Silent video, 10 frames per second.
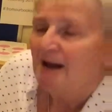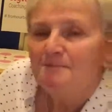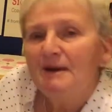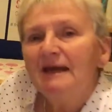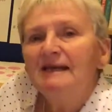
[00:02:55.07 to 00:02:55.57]

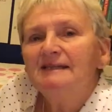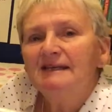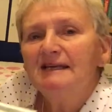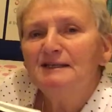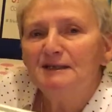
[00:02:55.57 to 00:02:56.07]
Make it
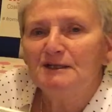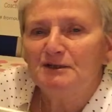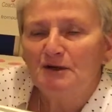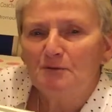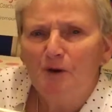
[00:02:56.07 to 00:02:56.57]
easy
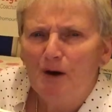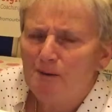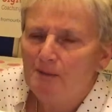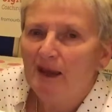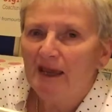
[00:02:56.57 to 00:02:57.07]
to
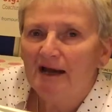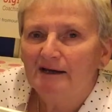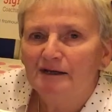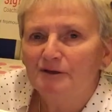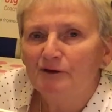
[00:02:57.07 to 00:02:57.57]
and make it
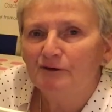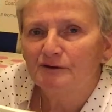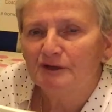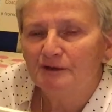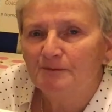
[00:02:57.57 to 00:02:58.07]
hard
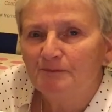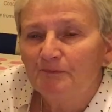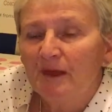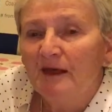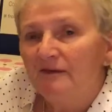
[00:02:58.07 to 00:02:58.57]
not to.
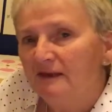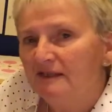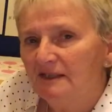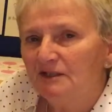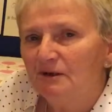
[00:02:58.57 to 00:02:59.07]

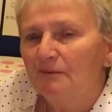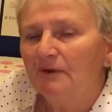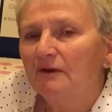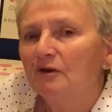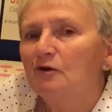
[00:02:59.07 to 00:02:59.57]
This is
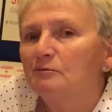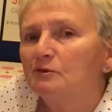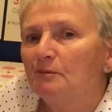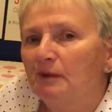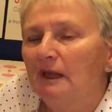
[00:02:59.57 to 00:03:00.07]
something that
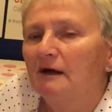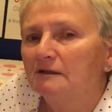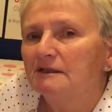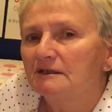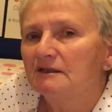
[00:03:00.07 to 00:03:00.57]
comes up a
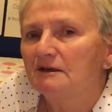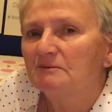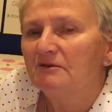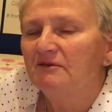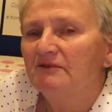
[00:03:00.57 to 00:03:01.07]
lot in terms of